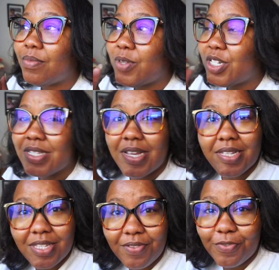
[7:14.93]
which is like
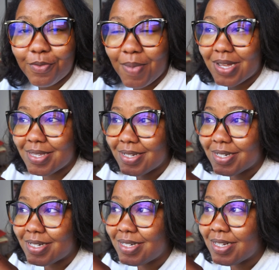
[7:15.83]
seafood
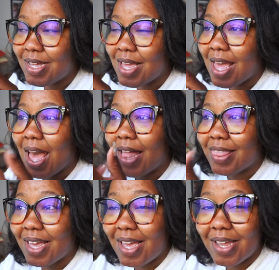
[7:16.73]
pasta.
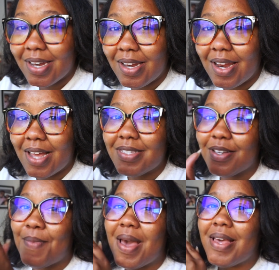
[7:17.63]
And then I
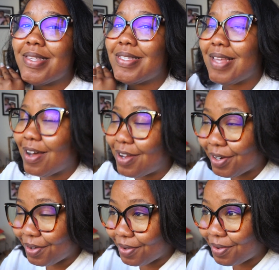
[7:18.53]
took my
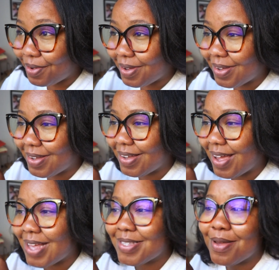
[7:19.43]
secondo
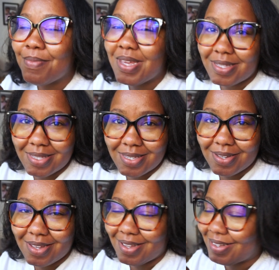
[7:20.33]
as a meat.
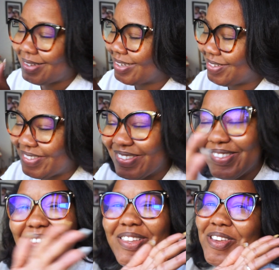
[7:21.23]

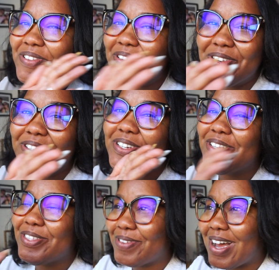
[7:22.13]
You don't
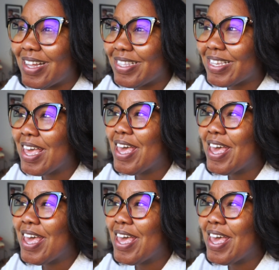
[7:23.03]
usually do that.